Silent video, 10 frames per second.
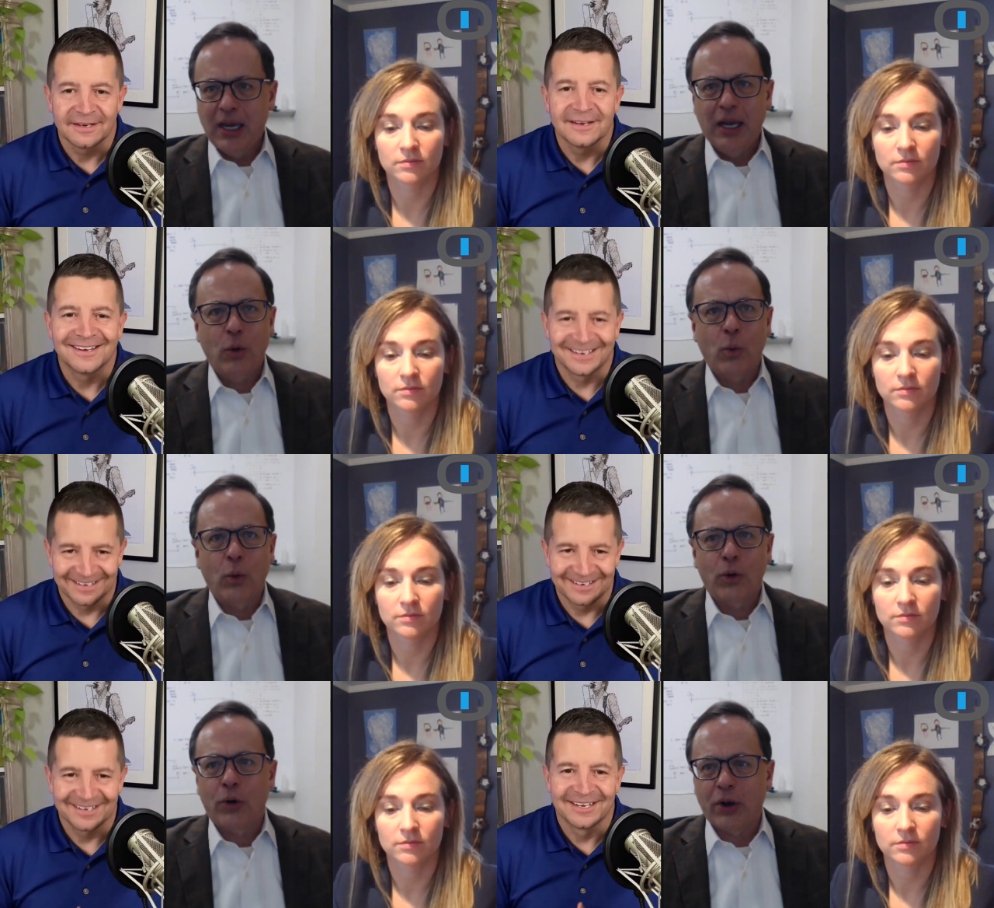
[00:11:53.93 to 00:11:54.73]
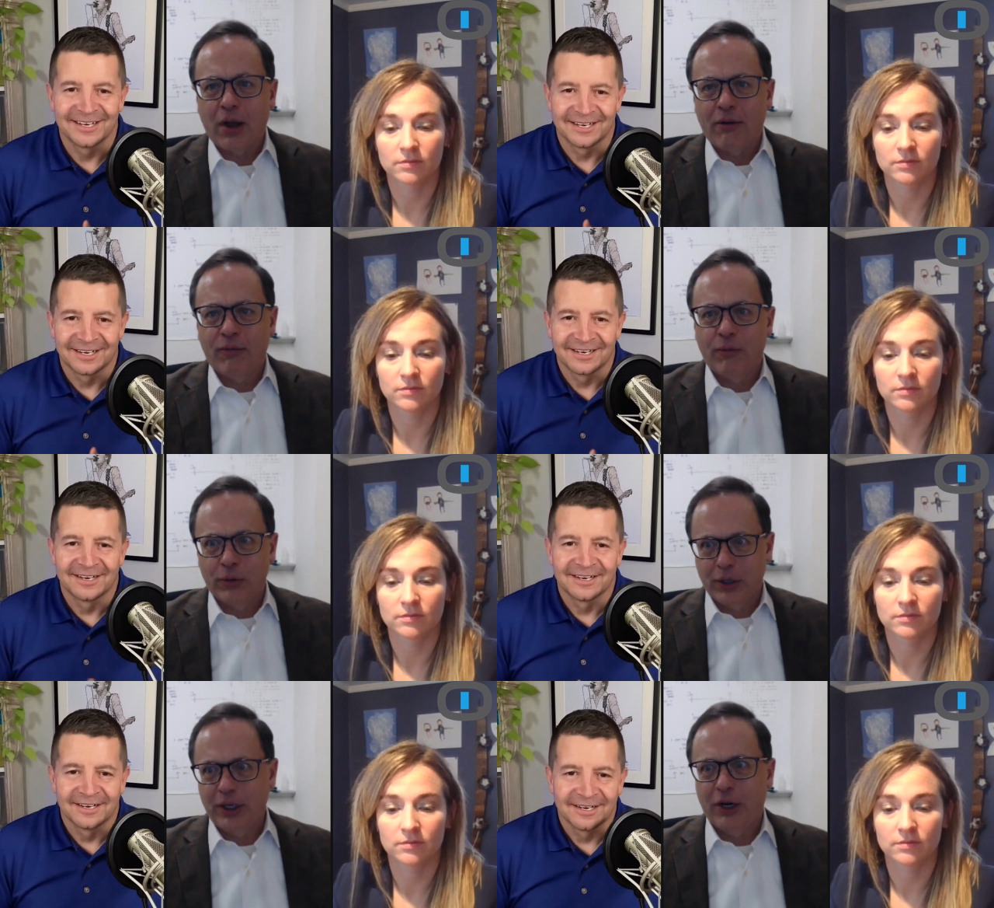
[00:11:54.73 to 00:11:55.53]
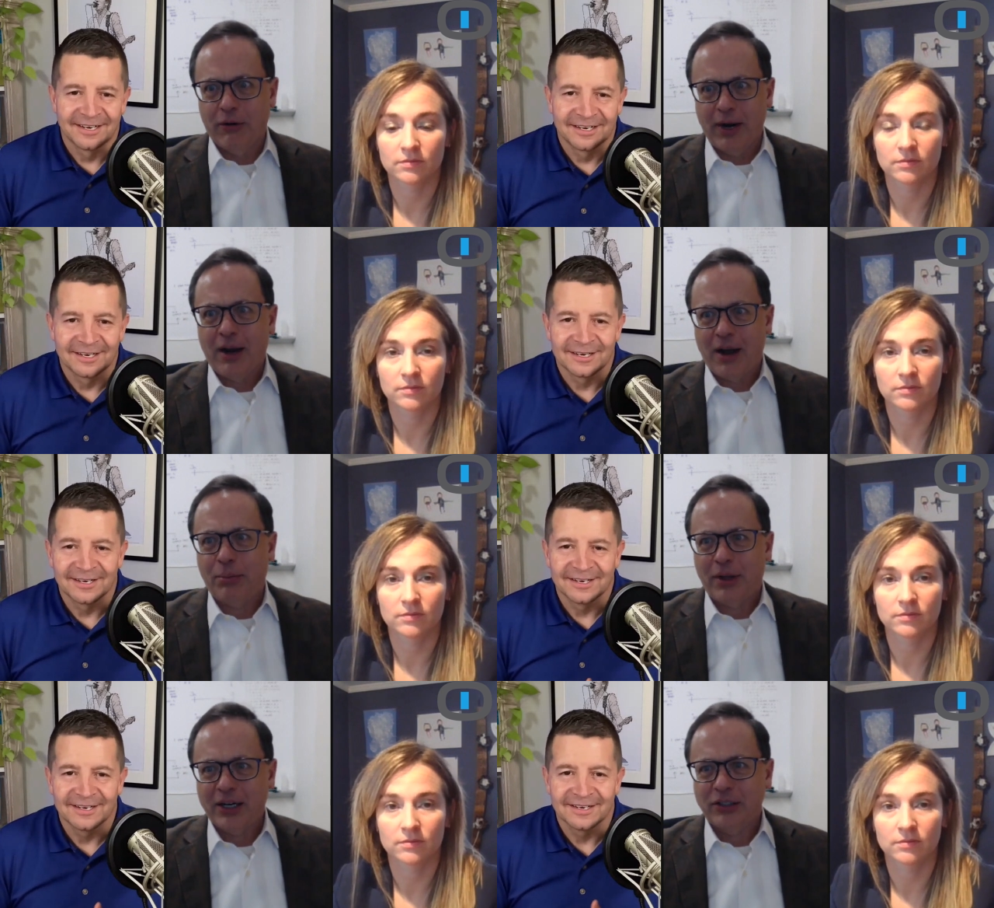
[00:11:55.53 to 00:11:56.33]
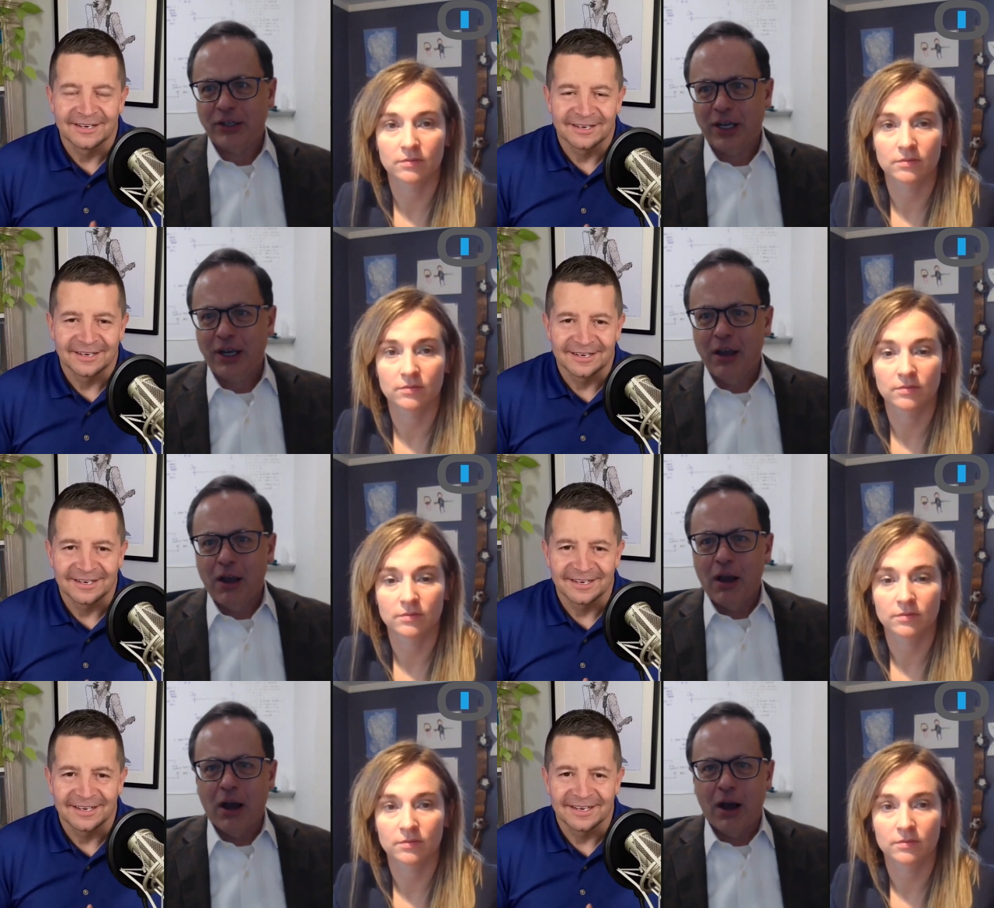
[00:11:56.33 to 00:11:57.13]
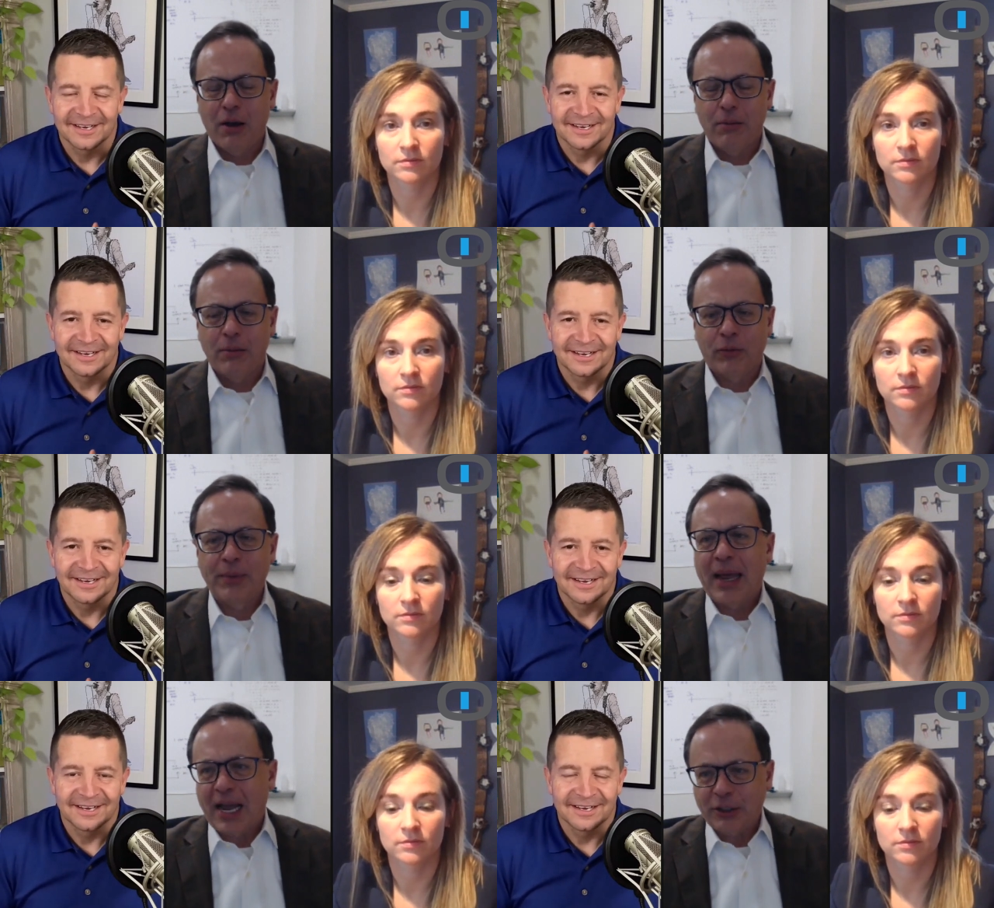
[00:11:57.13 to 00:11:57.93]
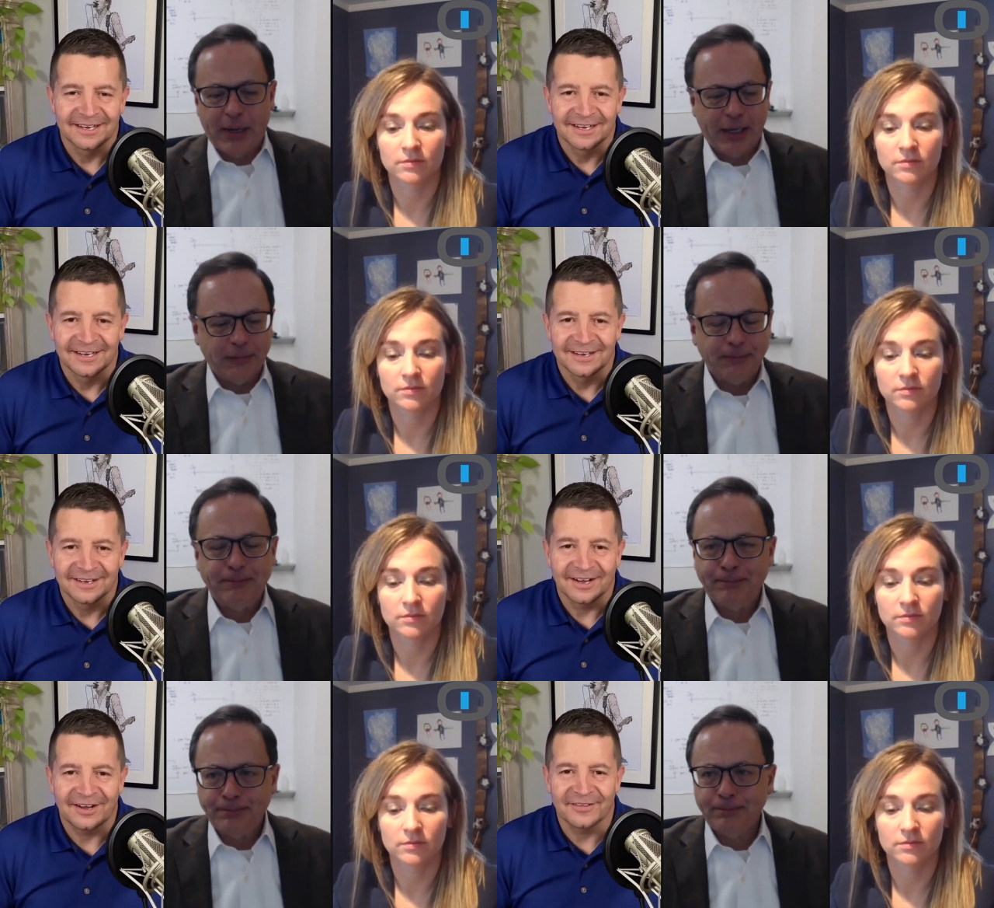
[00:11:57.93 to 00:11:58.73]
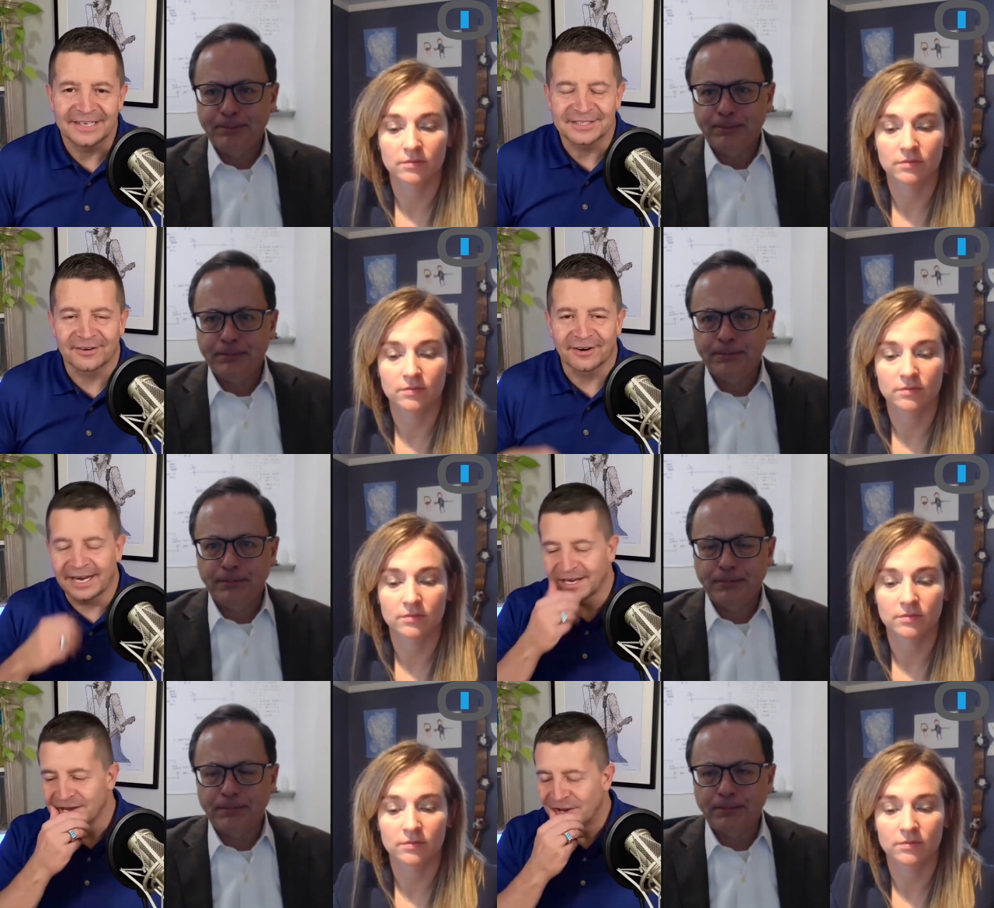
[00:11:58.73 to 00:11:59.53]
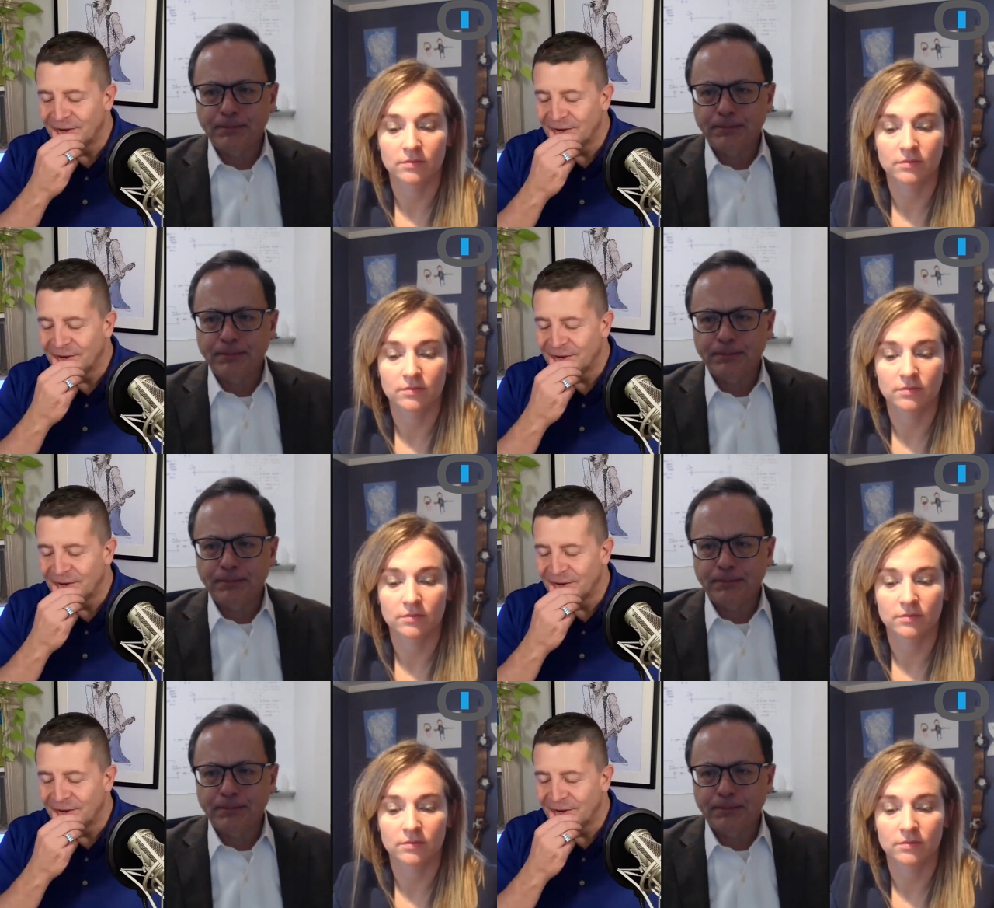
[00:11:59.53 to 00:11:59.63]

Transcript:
Speaker 1: in a world of really great complexity um, from that aspect.
Speaker 2: Oh, that's great.